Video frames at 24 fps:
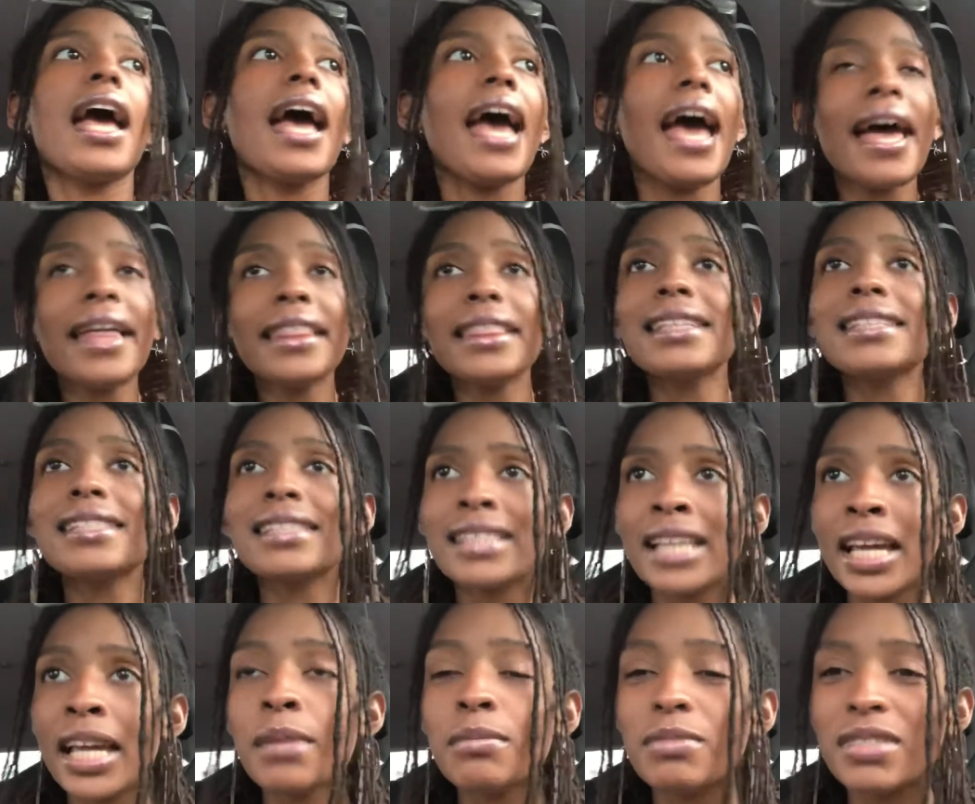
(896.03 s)
At the
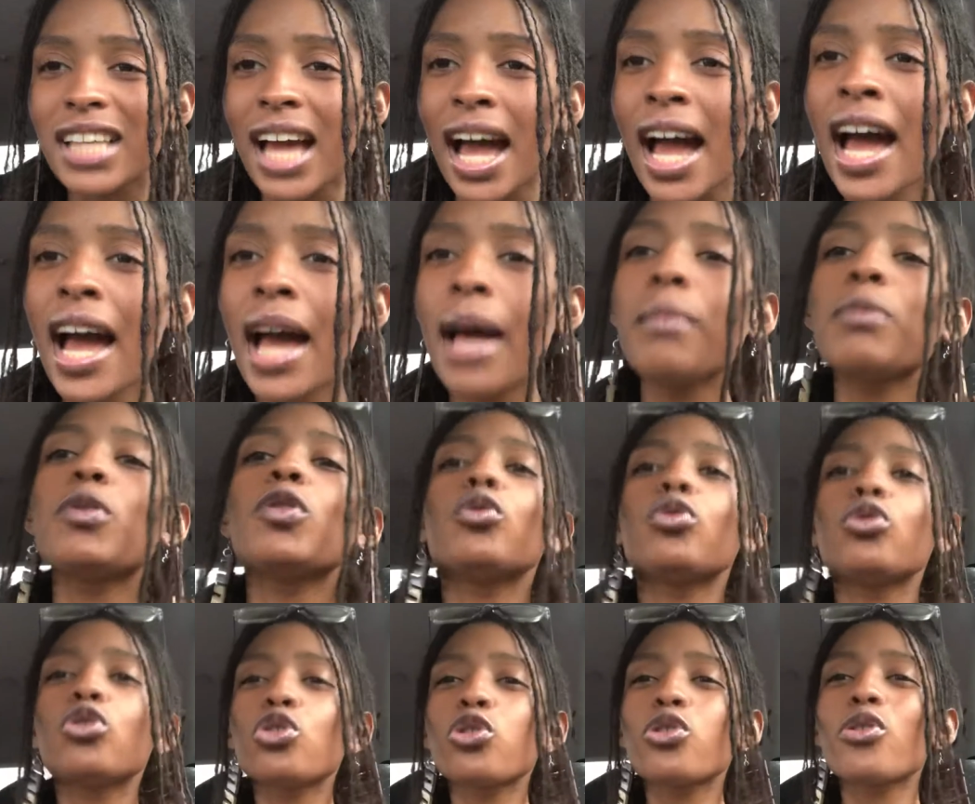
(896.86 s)
same time, you
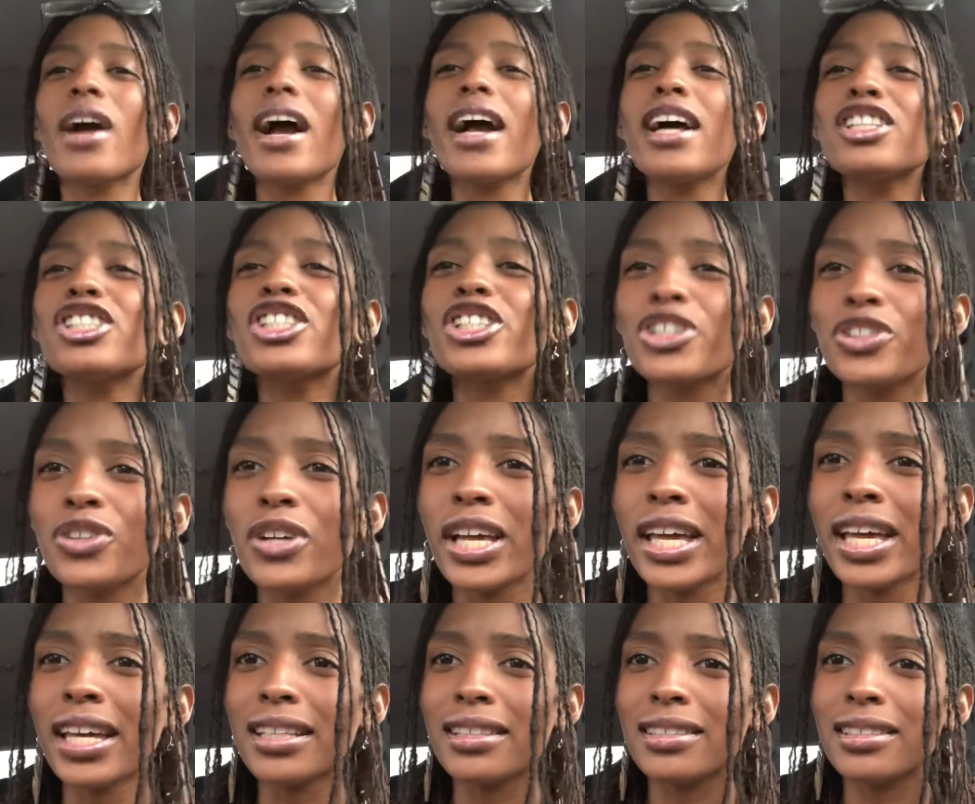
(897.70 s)
treasure
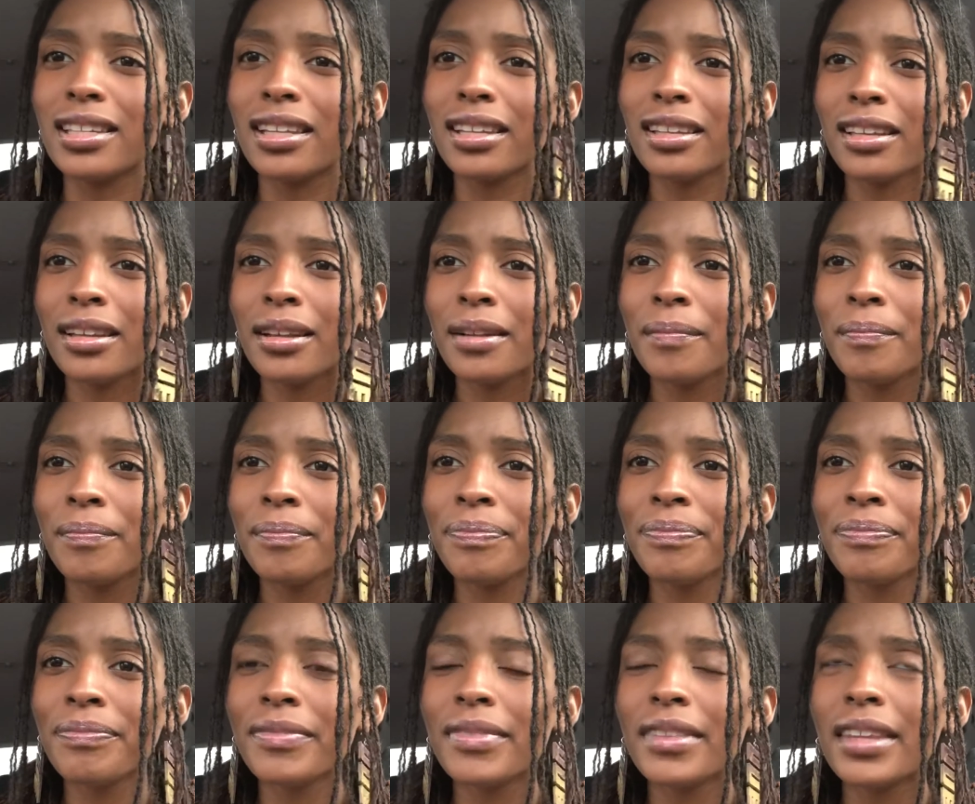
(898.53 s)
it.
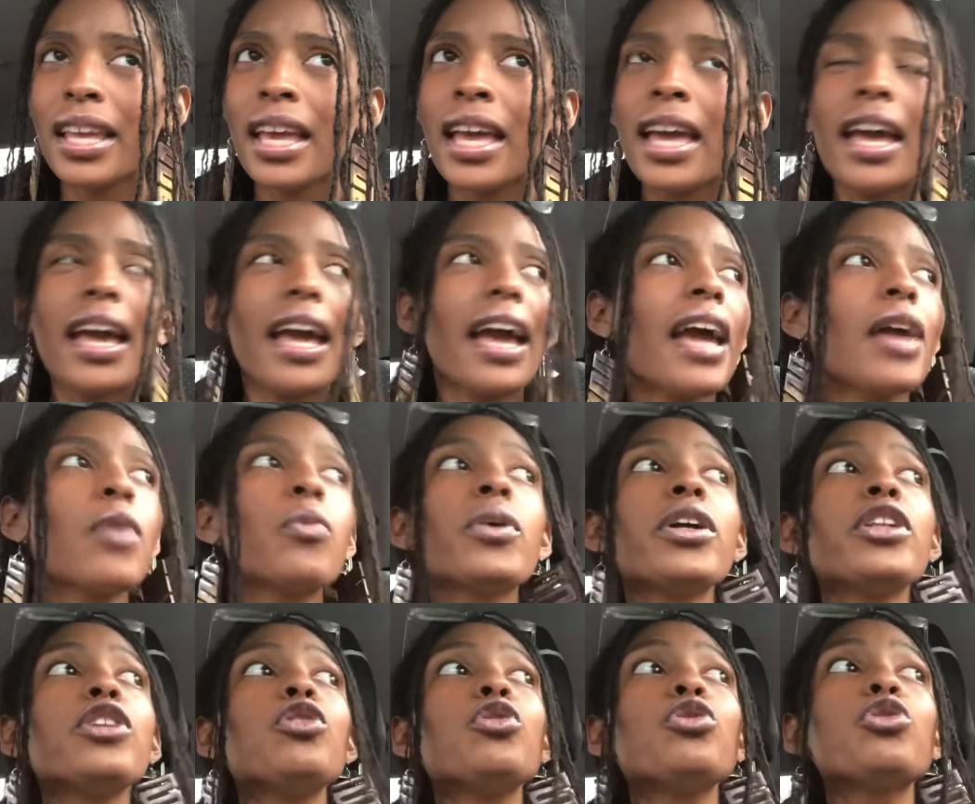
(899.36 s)
And
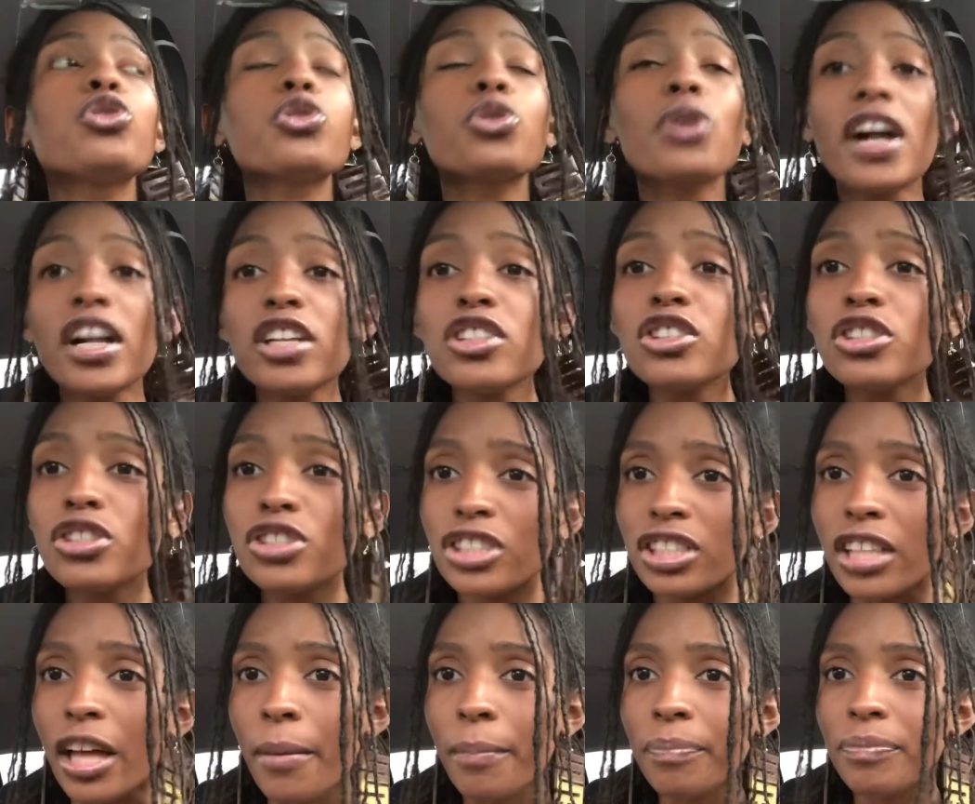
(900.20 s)
when you treasure
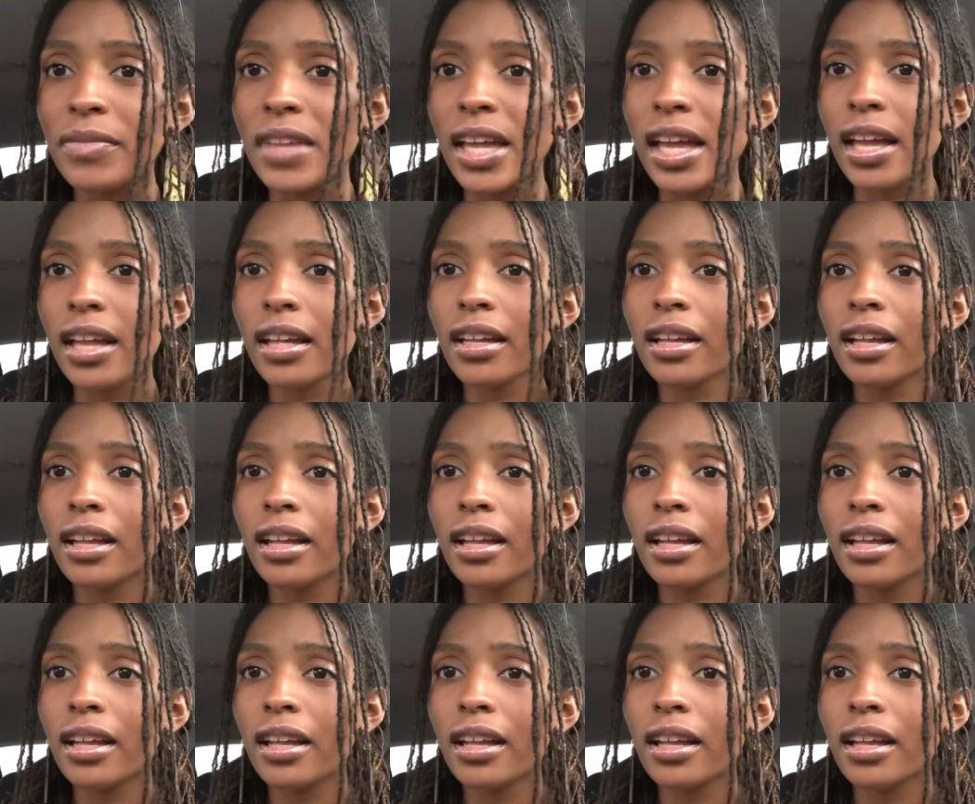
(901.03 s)
something,